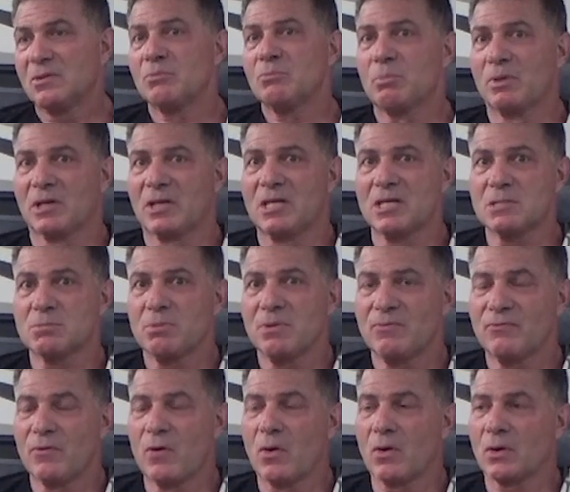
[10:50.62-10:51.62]
but it keeps
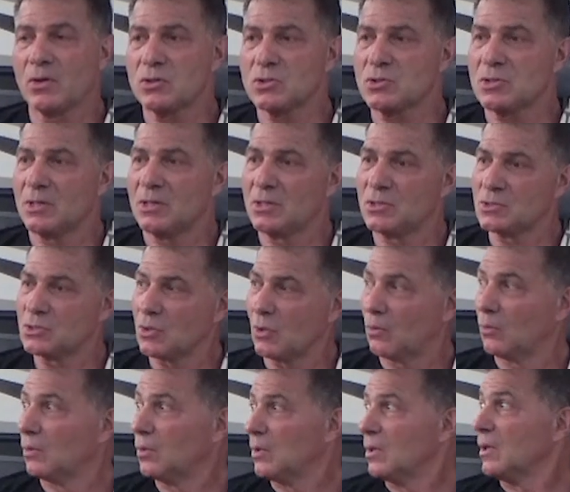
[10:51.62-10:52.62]
me focused. And
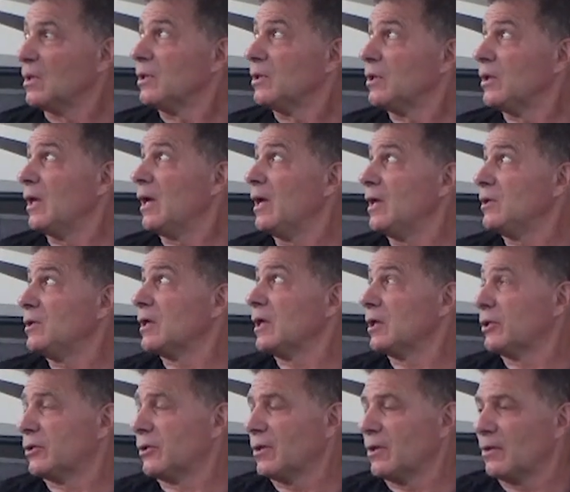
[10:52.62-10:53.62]
so, and you
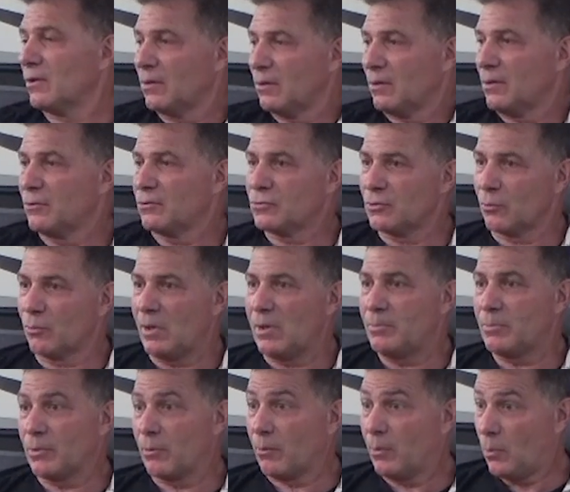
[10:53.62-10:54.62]
get to
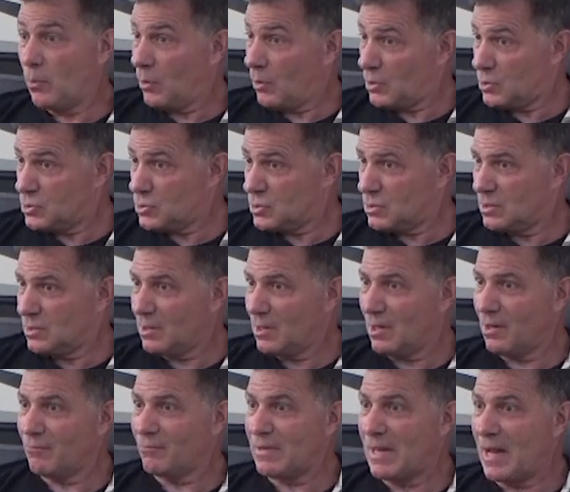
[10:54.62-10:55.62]
reap the rewards
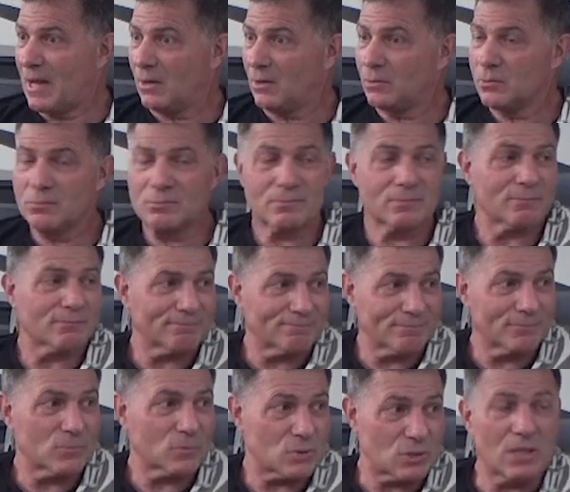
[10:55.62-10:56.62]
of now
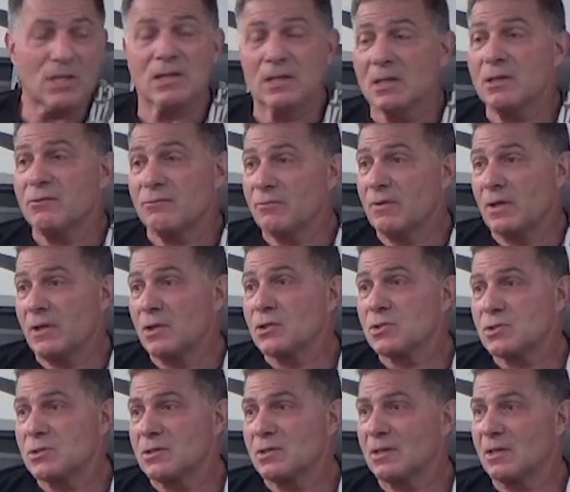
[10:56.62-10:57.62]
seeing it
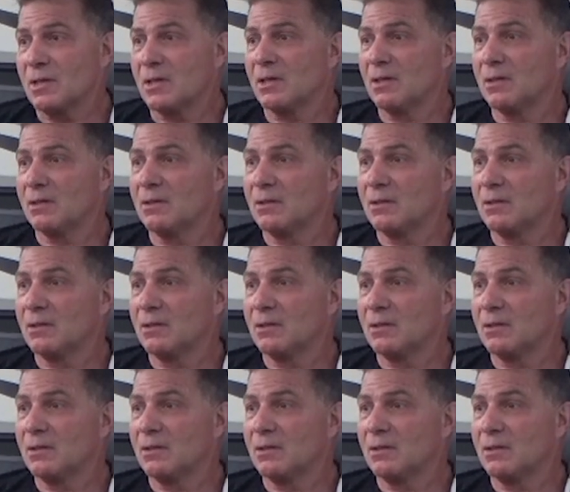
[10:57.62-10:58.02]
finished. And